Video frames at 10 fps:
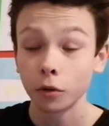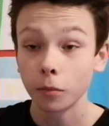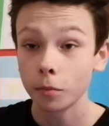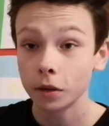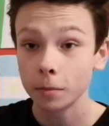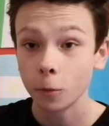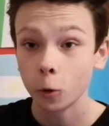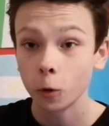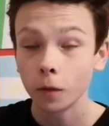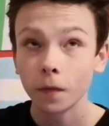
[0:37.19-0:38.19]
probably
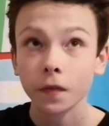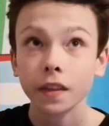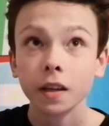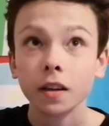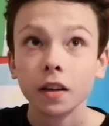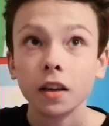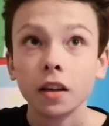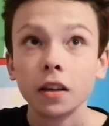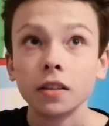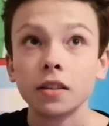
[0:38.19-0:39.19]
more.
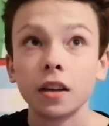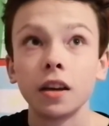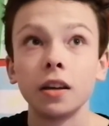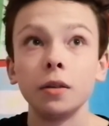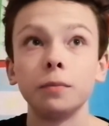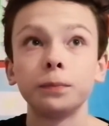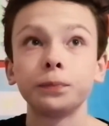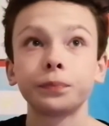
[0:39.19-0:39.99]
So,